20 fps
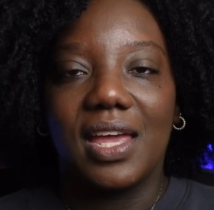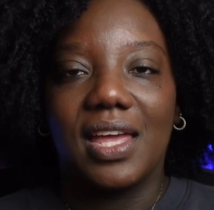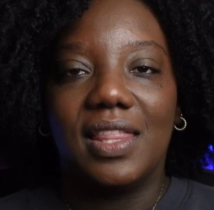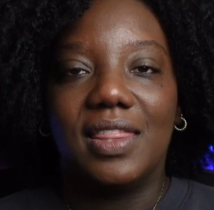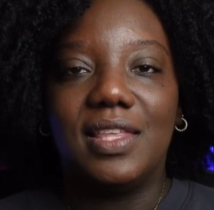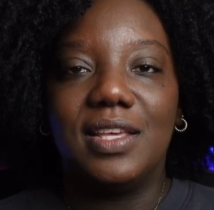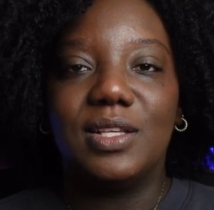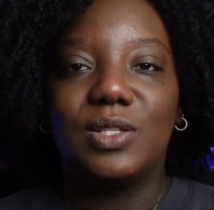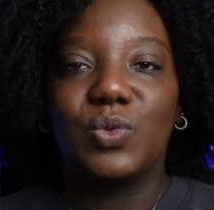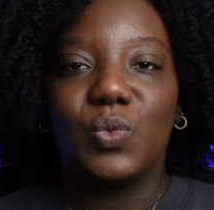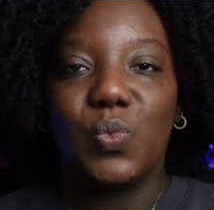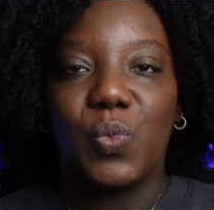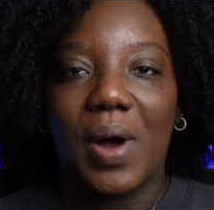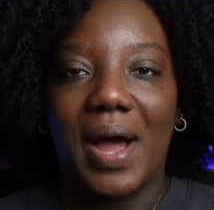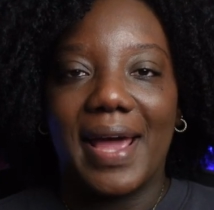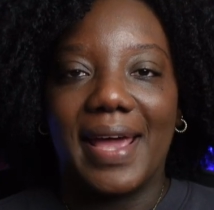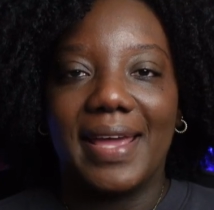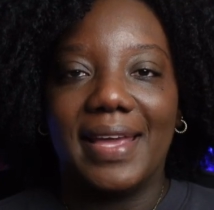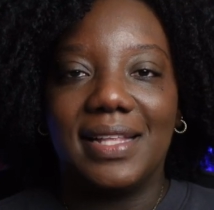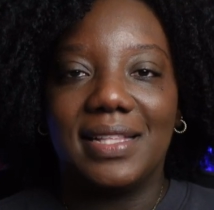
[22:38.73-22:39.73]
these
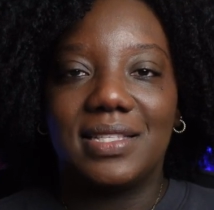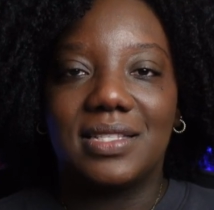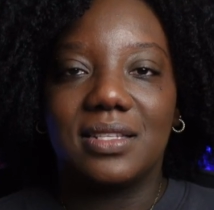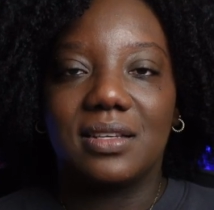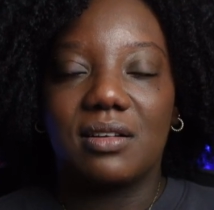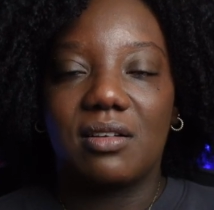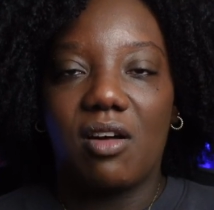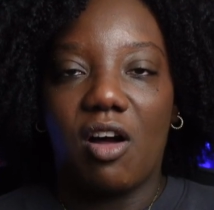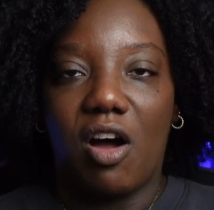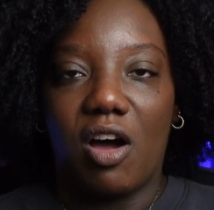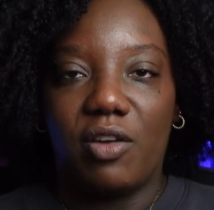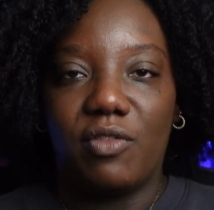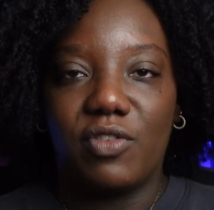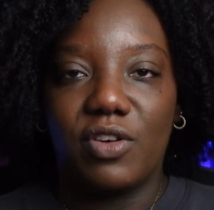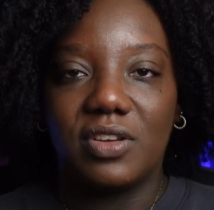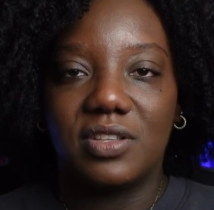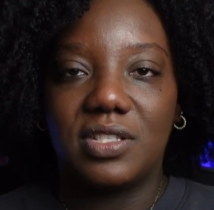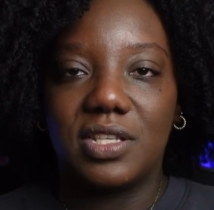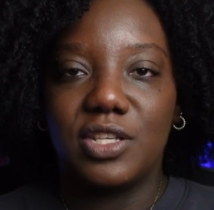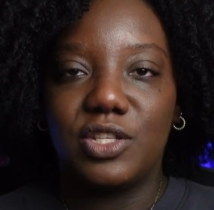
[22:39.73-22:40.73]
white
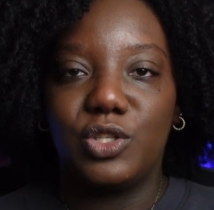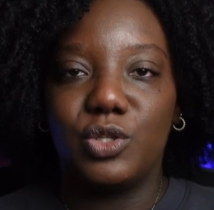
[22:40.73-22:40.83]
Converses,